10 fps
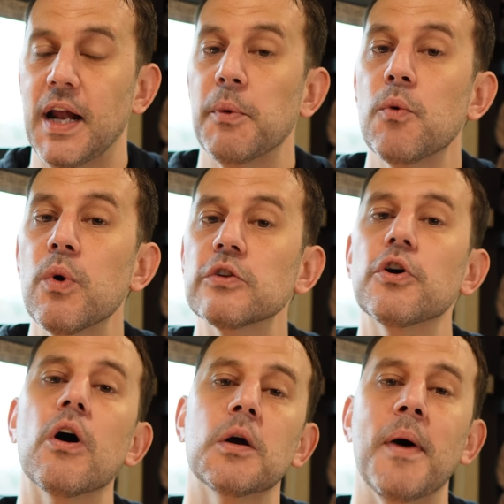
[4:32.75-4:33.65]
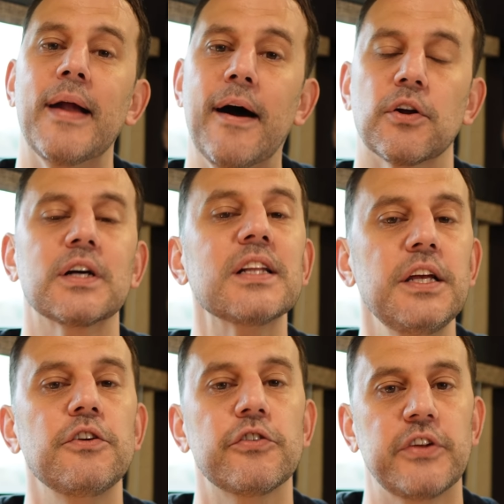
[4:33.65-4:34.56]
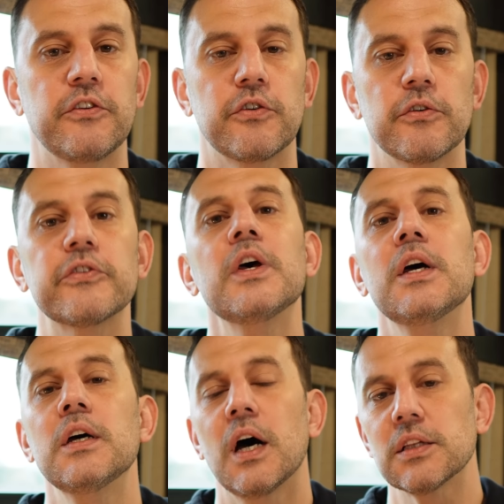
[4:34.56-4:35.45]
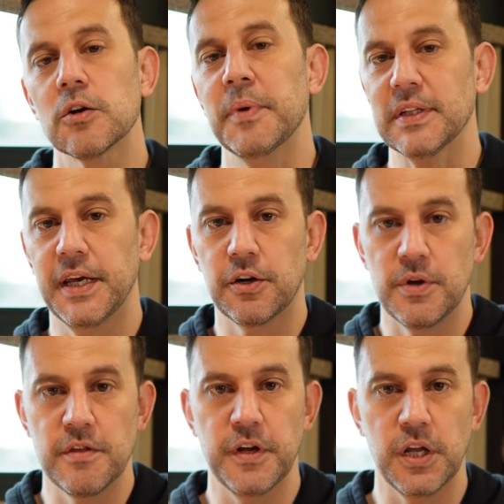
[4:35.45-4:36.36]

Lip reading: Now we will talk about how to clean your sensors a little bit later in the